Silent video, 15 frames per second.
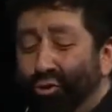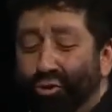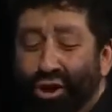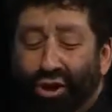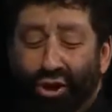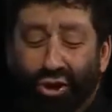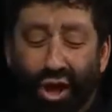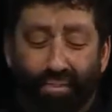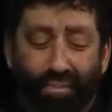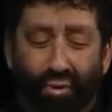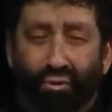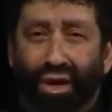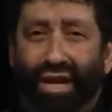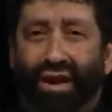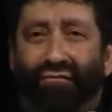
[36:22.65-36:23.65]
through the
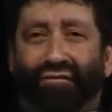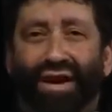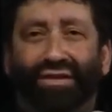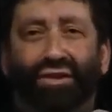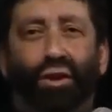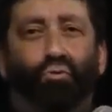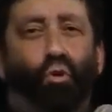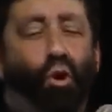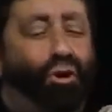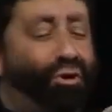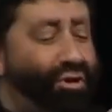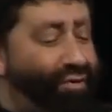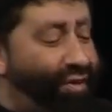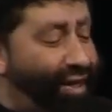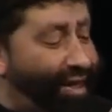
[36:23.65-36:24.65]
submarine infested
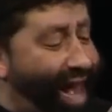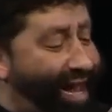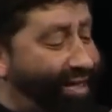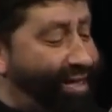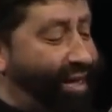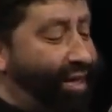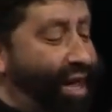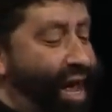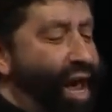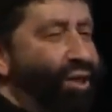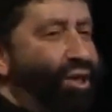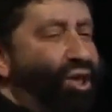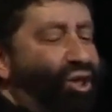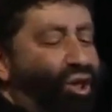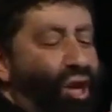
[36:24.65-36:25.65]
waters of the Atlantic.
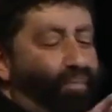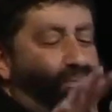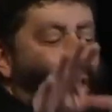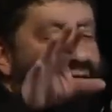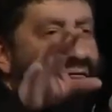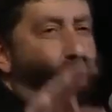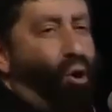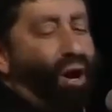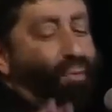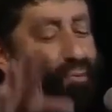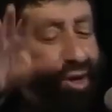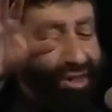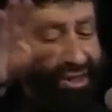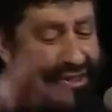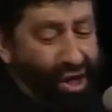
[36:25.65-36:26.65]
The ship before him
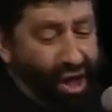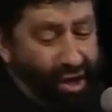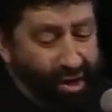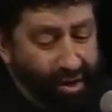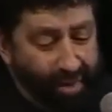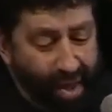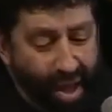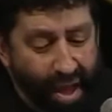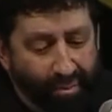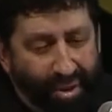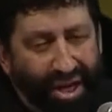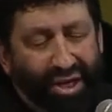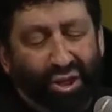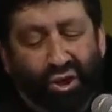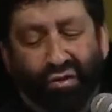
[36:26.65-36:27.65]
was sunk,
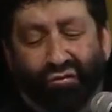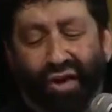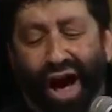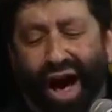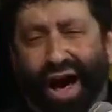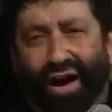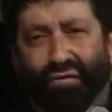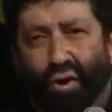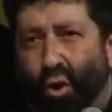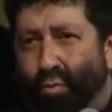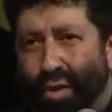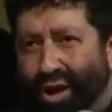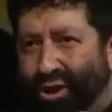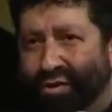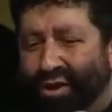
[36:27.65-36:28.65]
but he survived, though
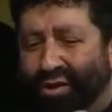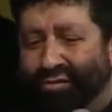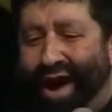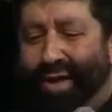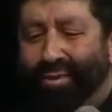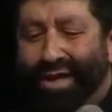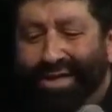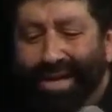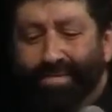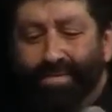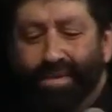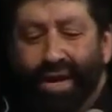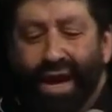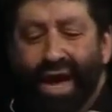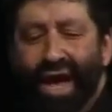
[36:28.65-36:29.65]
much of his family
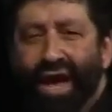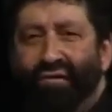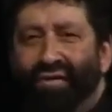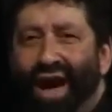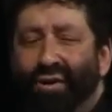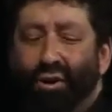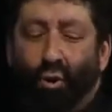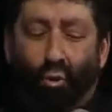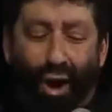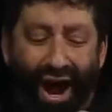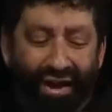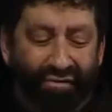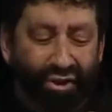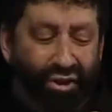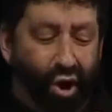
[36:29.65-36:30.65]
didn't. Found a
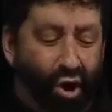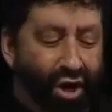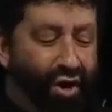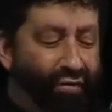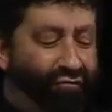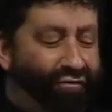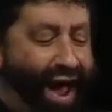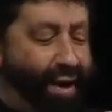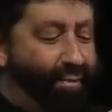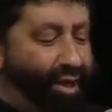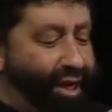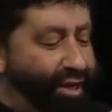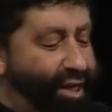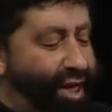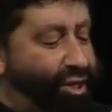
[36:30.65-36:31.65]
wife, started a
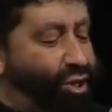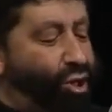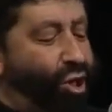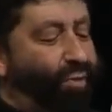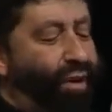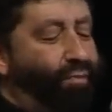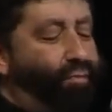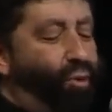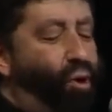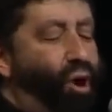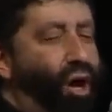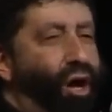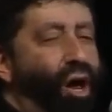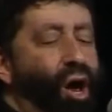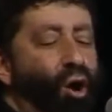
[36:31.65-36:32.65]
family. That German
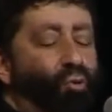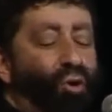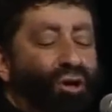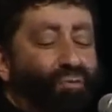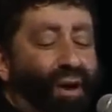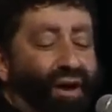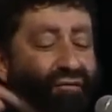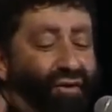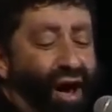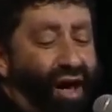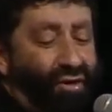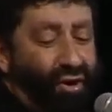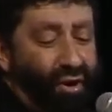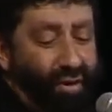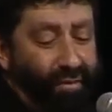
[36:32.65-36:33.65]
boy was my
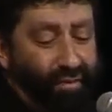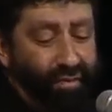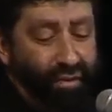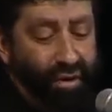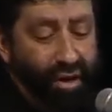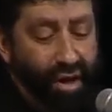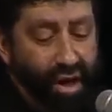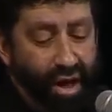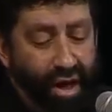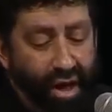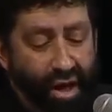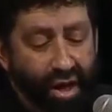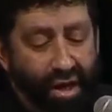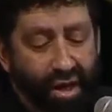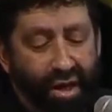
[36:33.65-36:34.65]
father.
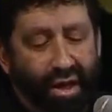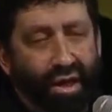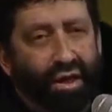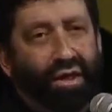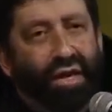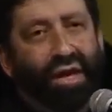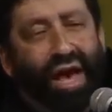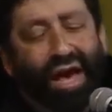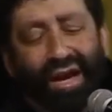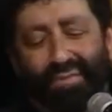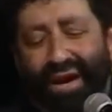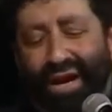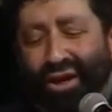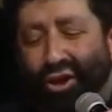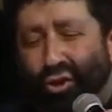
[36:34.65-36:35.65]
The
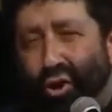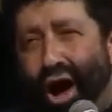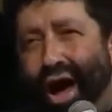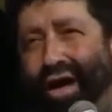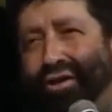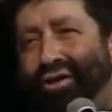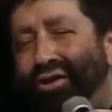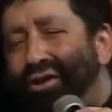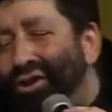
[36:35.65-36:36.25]
enemy tried to